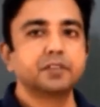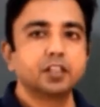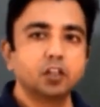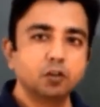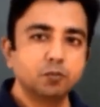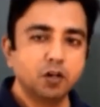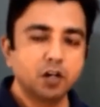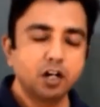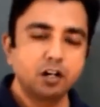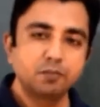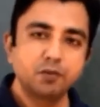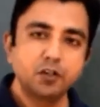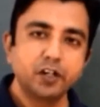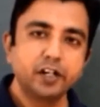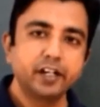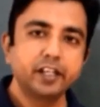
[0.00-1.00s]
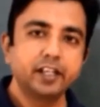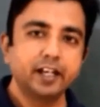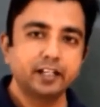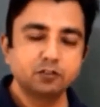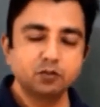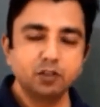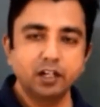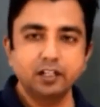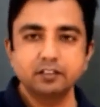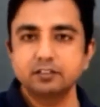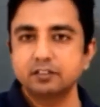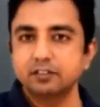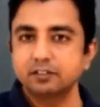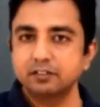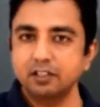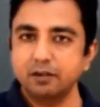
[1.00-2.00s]
humoral immunity as well as
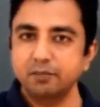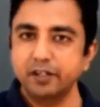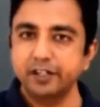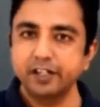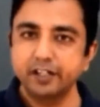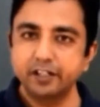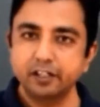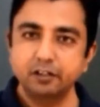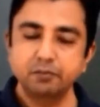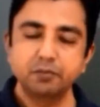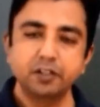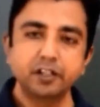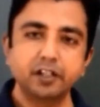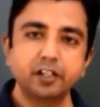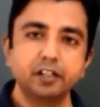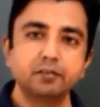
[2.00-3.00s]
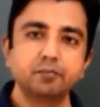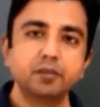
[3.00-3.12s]
cell mediated immunity,